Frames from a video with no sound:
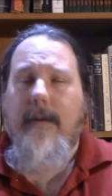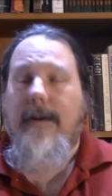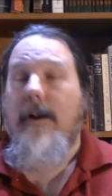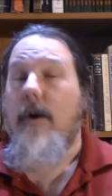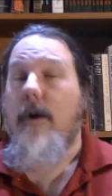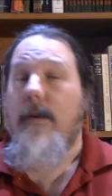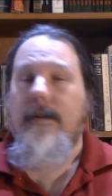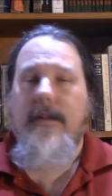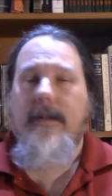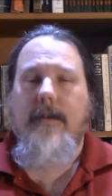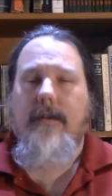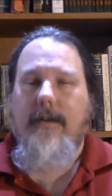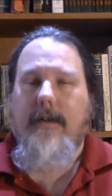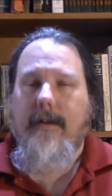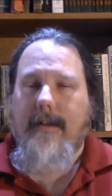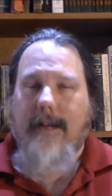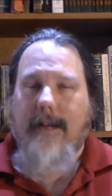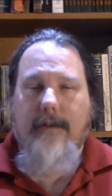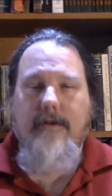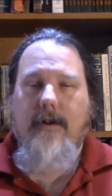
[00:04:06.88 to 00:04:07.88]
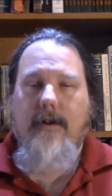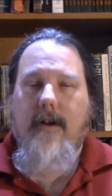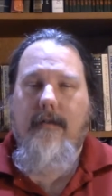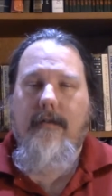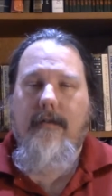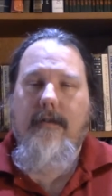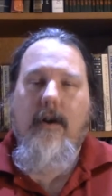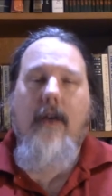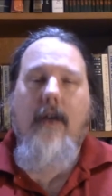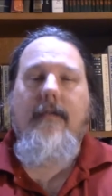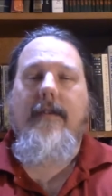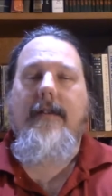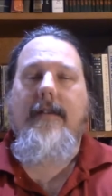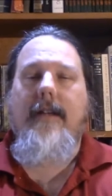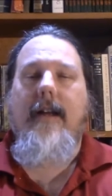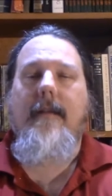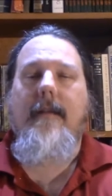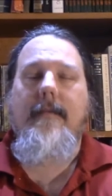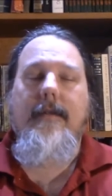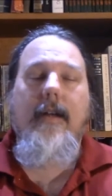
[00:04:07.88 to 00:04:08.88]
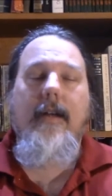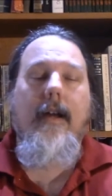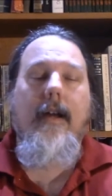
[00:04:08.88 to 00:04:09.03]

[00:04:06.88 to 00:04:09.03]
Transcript: know what's in their collection oftentimes,